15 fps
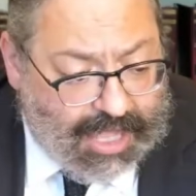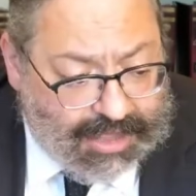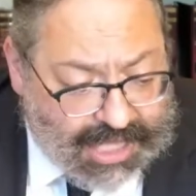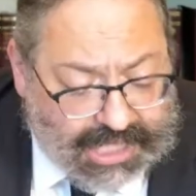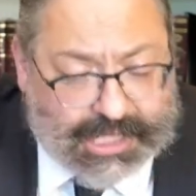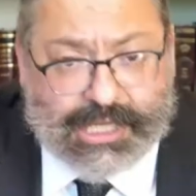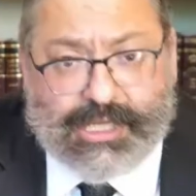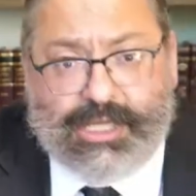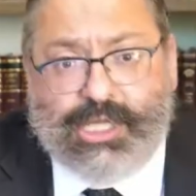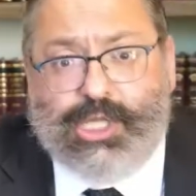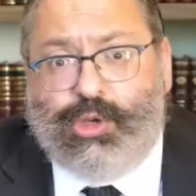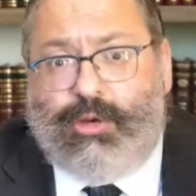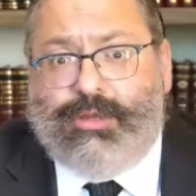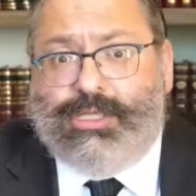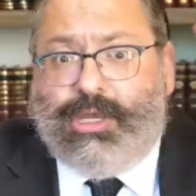This is the
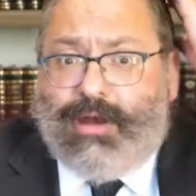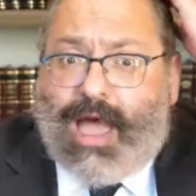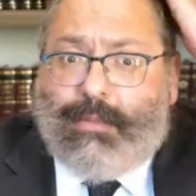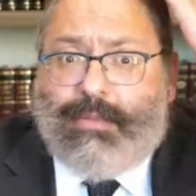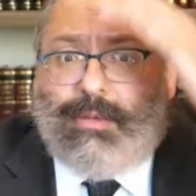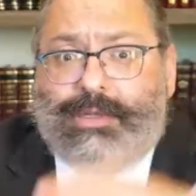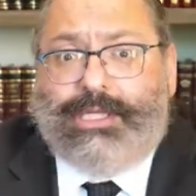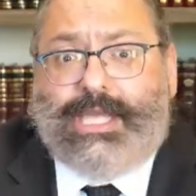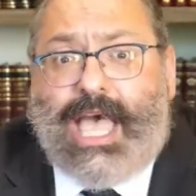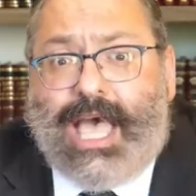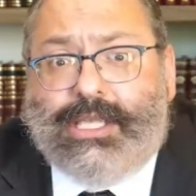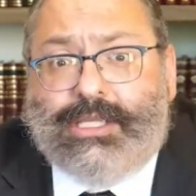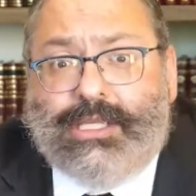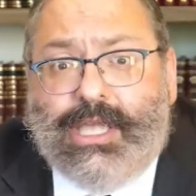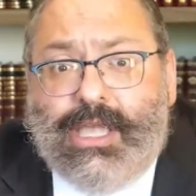source the Rambam
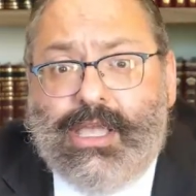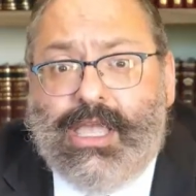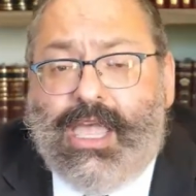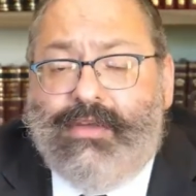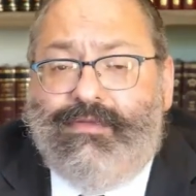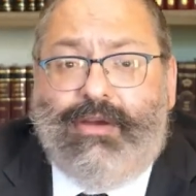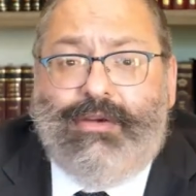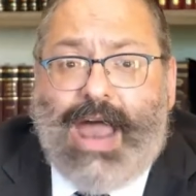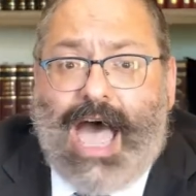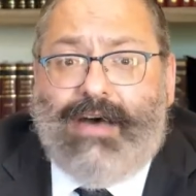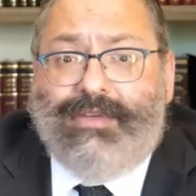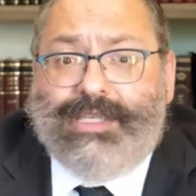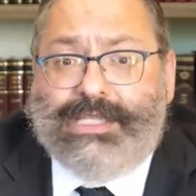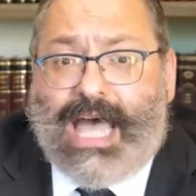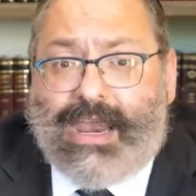says if a
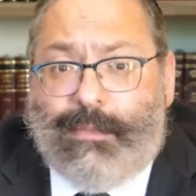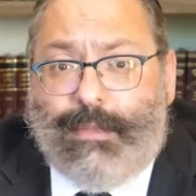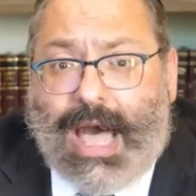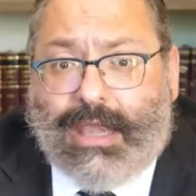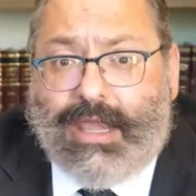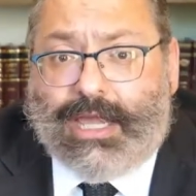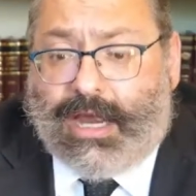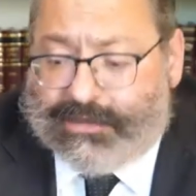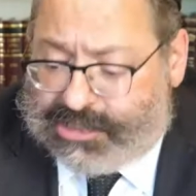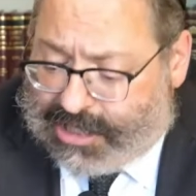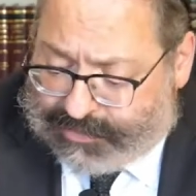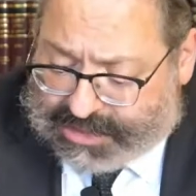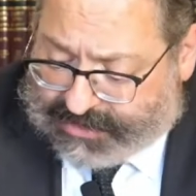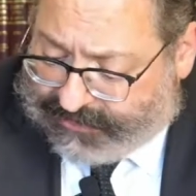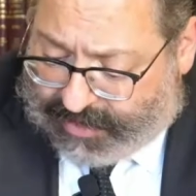Rav is not a Malach
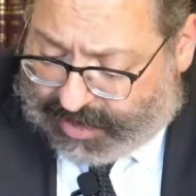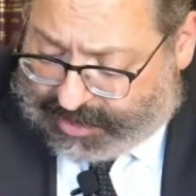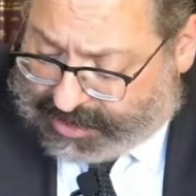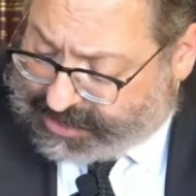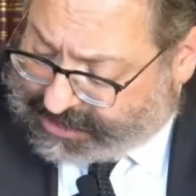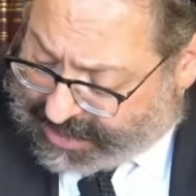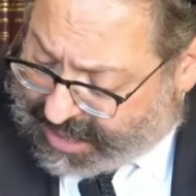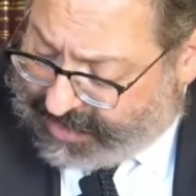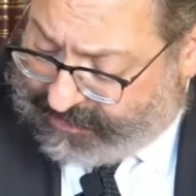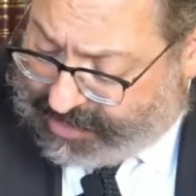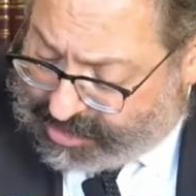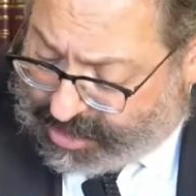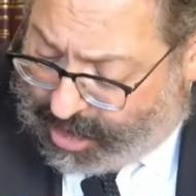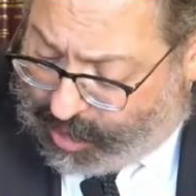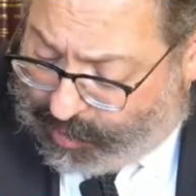Hashem Tzvois,
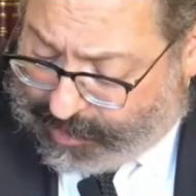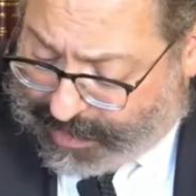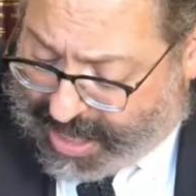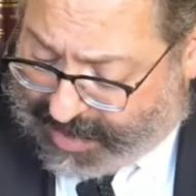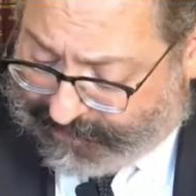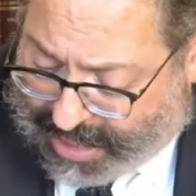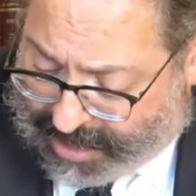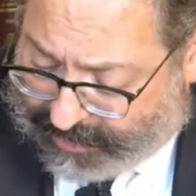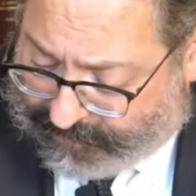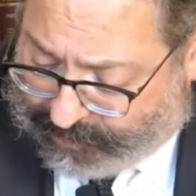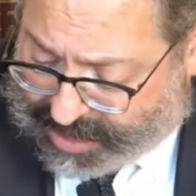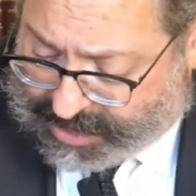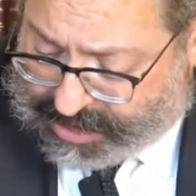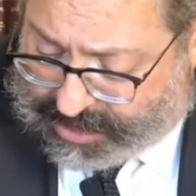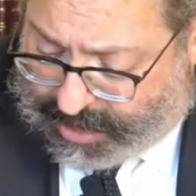even though he may have a lot of
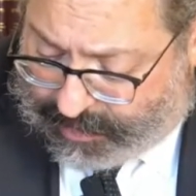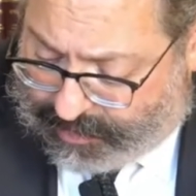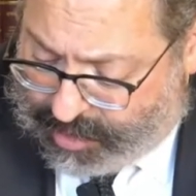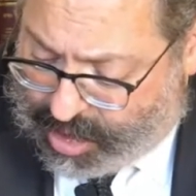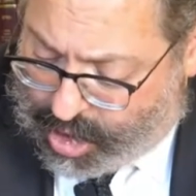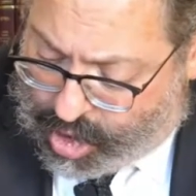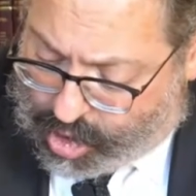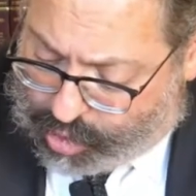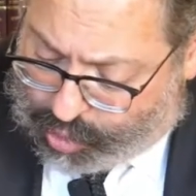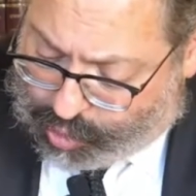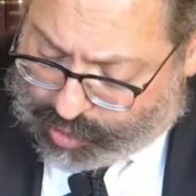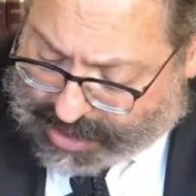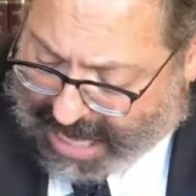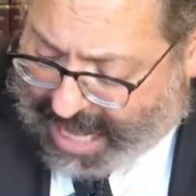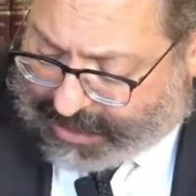wisdom,
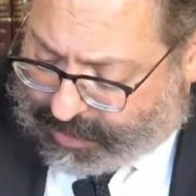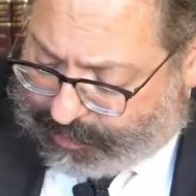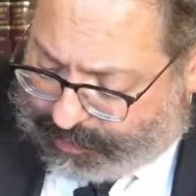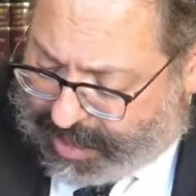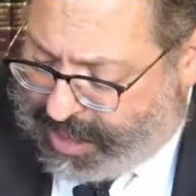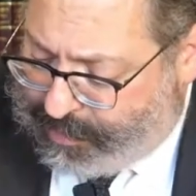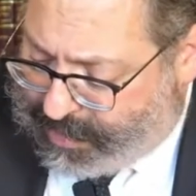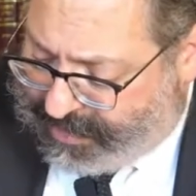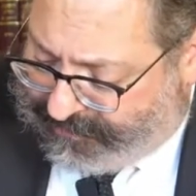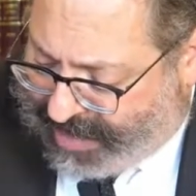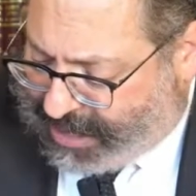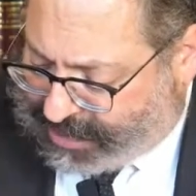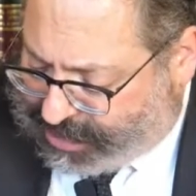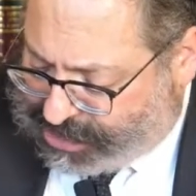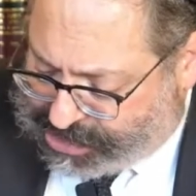do not be
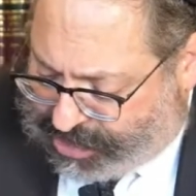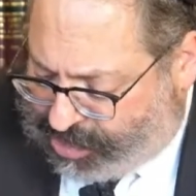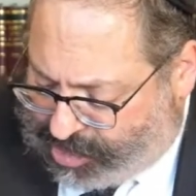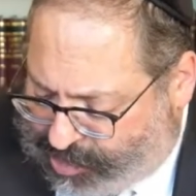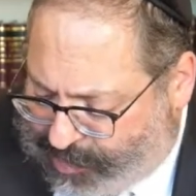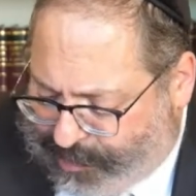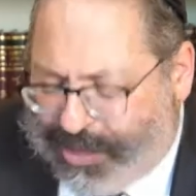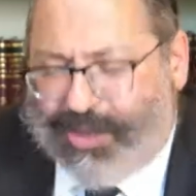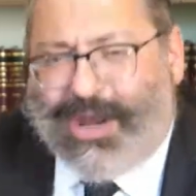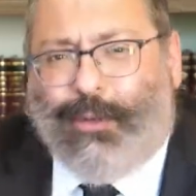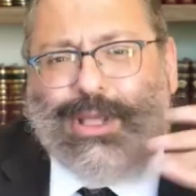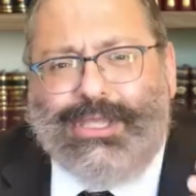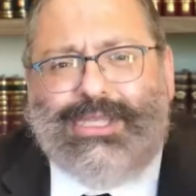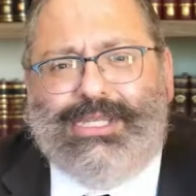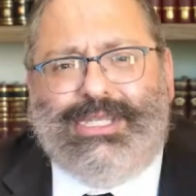mevakish Torah Now,
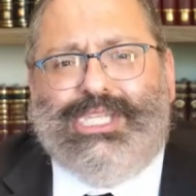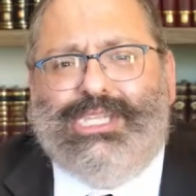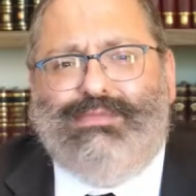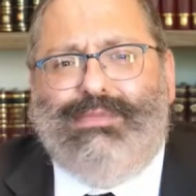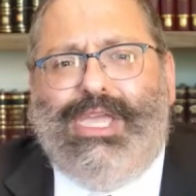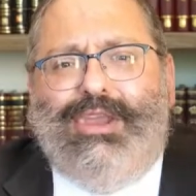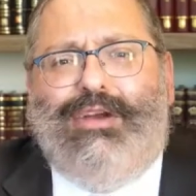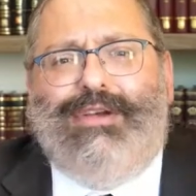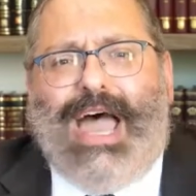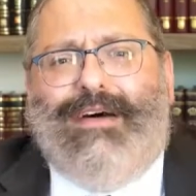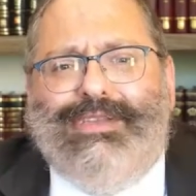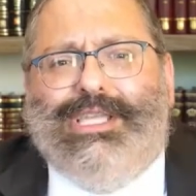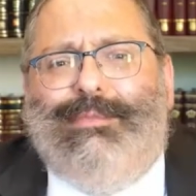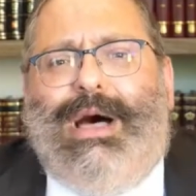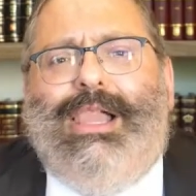what does this mean? A
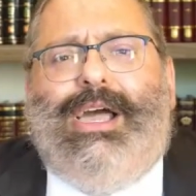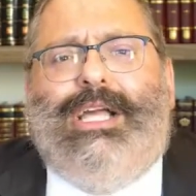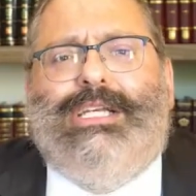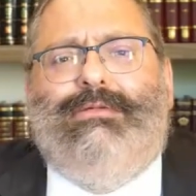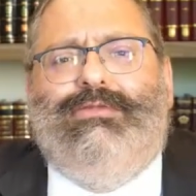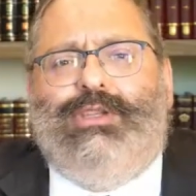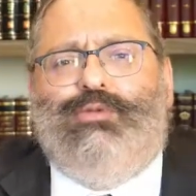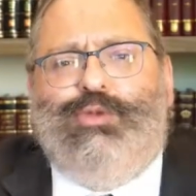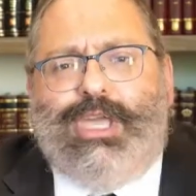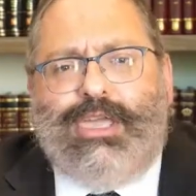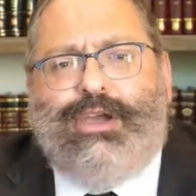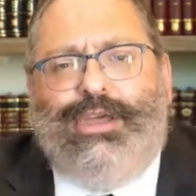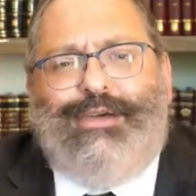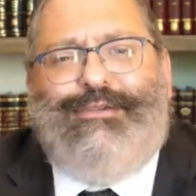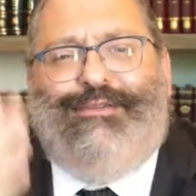Rav is a Malach Hashem Tzvois. Where are
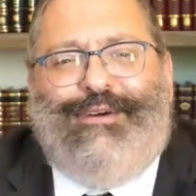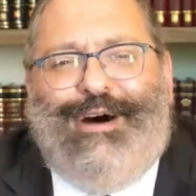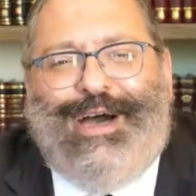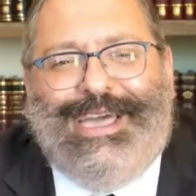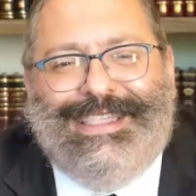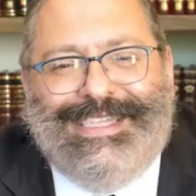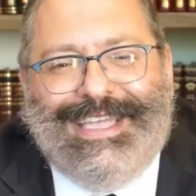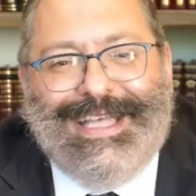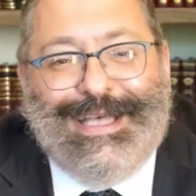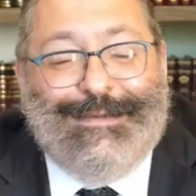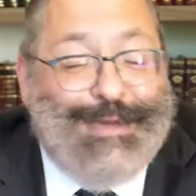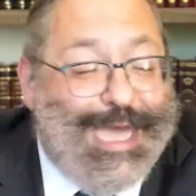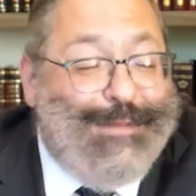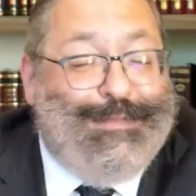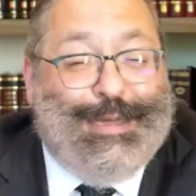you going to find,
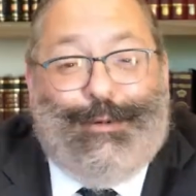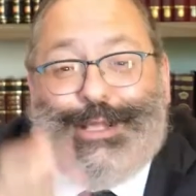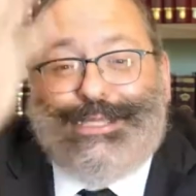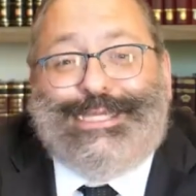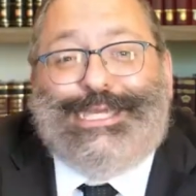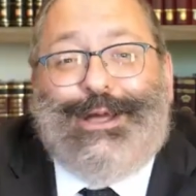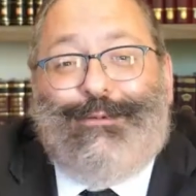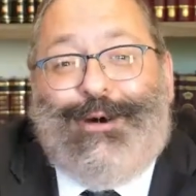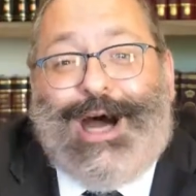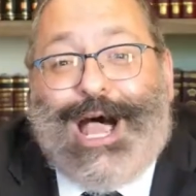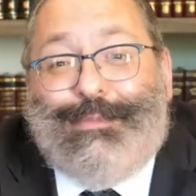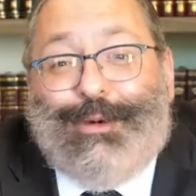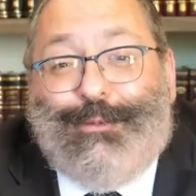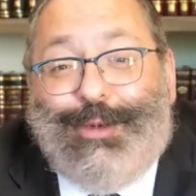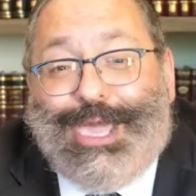maybe once in a
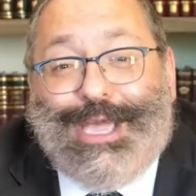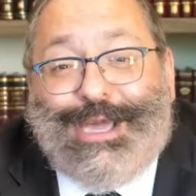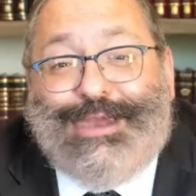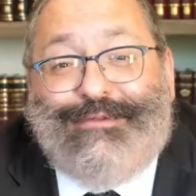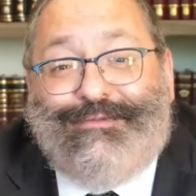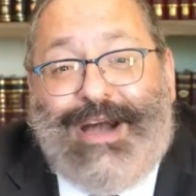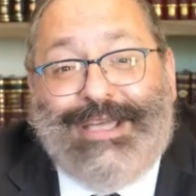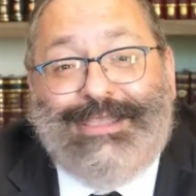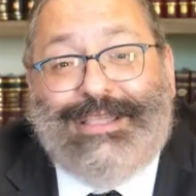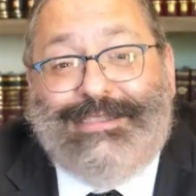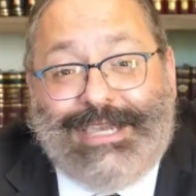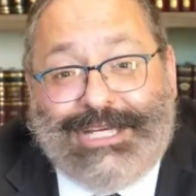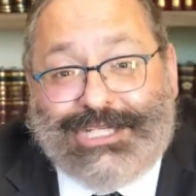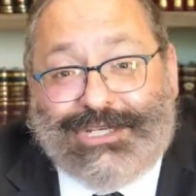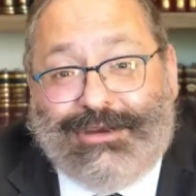while, but where are you going to find a
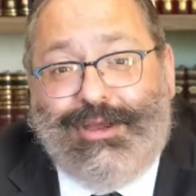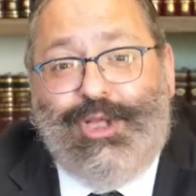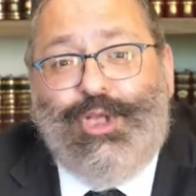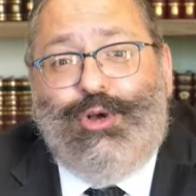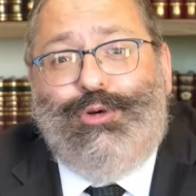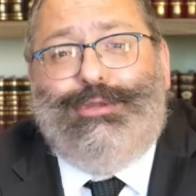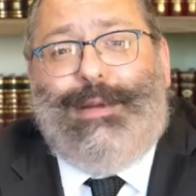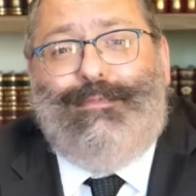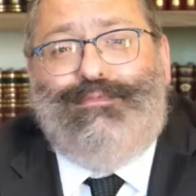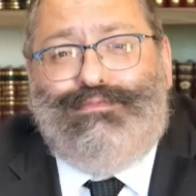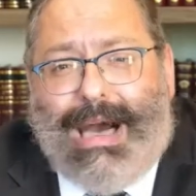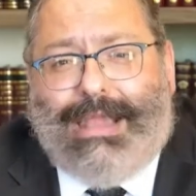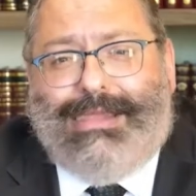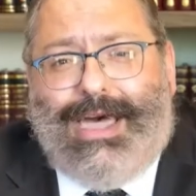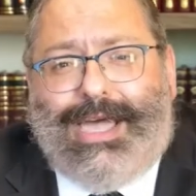teacher who's a
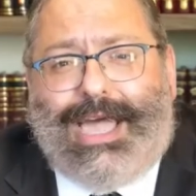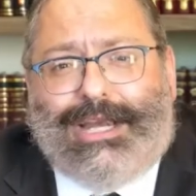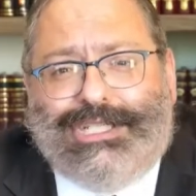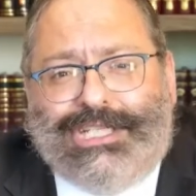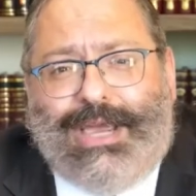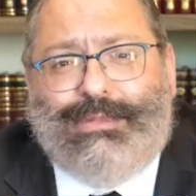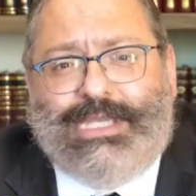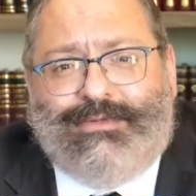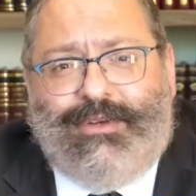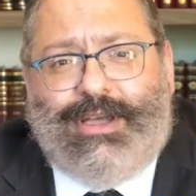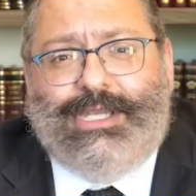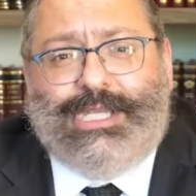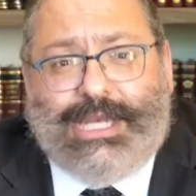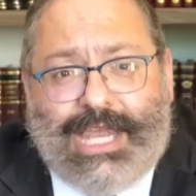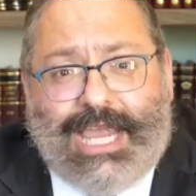Malach Hashem
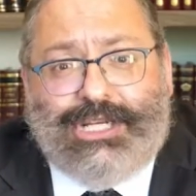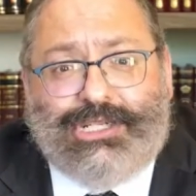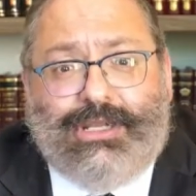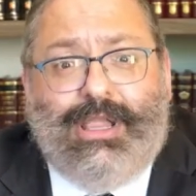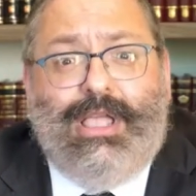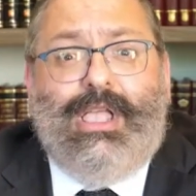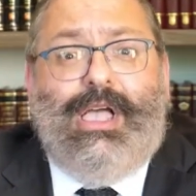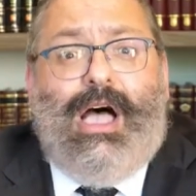Tzvois, an angel?